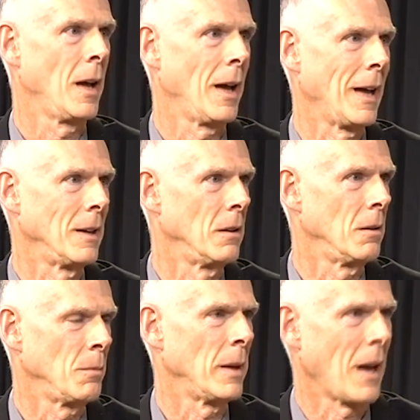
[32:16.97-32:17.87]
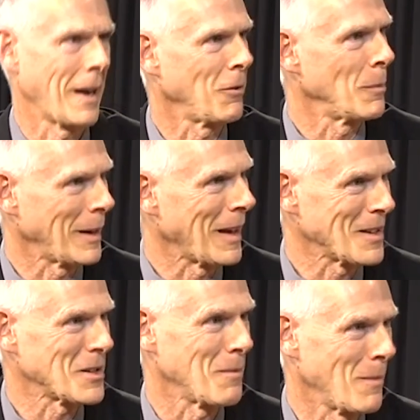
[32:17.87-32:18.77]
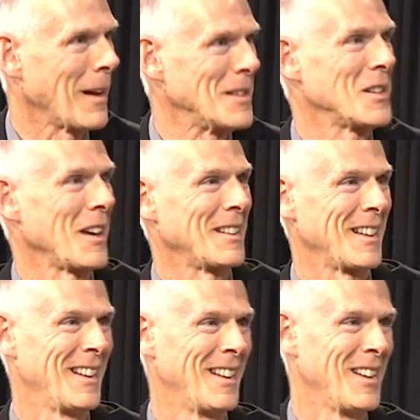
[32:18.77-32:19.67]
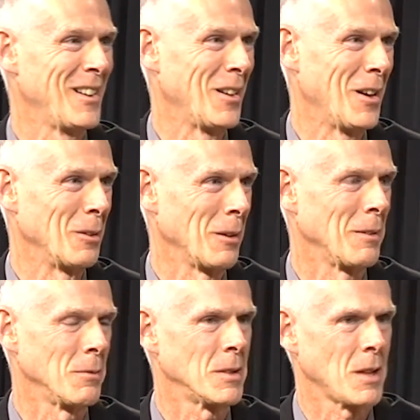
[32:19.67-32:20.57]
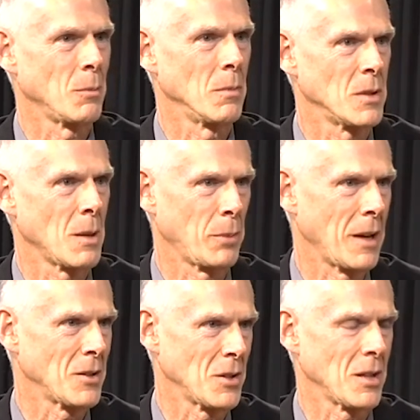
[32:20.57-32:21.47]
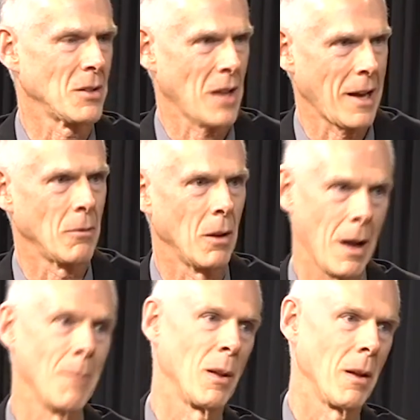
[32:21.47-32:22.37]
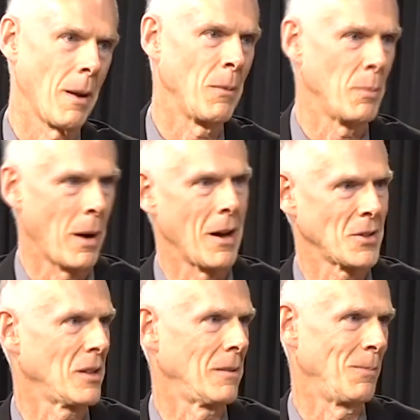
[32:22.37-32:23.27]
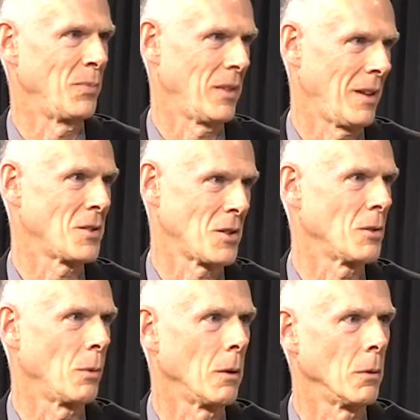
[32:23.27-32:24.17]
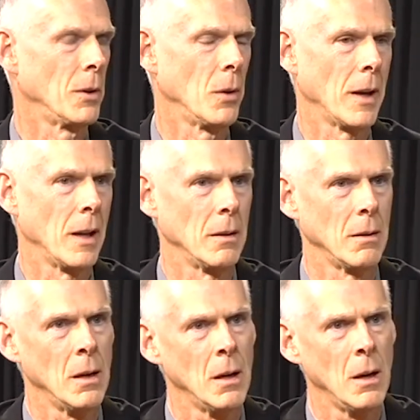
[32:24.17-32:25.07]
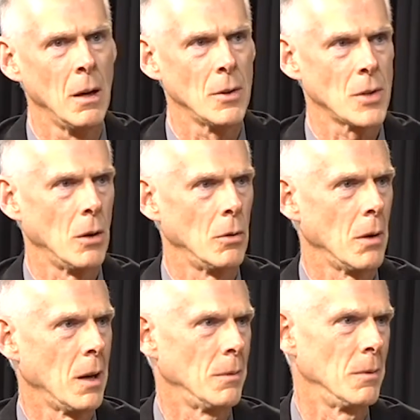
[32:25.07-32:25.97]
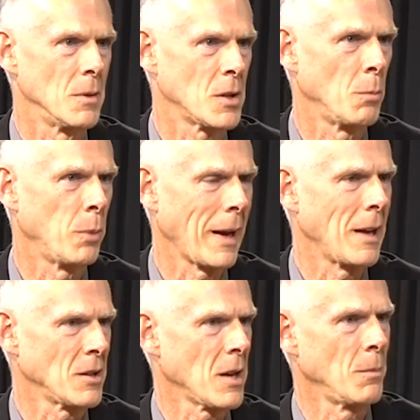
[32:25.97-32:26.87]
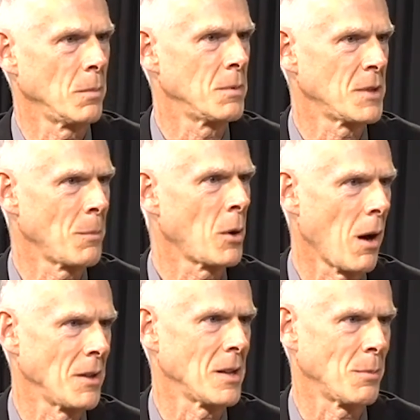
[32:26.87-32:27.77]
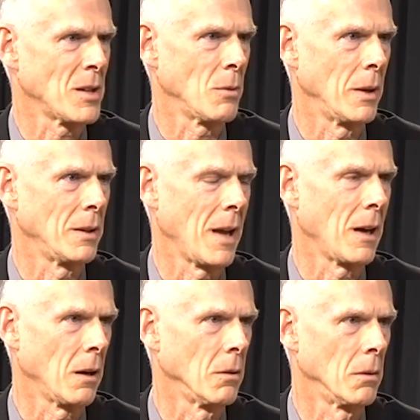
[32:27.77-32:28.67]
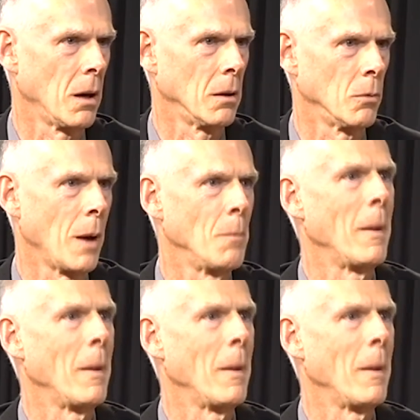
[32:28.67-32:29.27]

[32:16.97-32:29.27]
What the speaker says: but not everybody has that mindset. You know, some places it's like, well, I'm the boss, and this is the way we're doing it. And so bringing some concepts that we think are what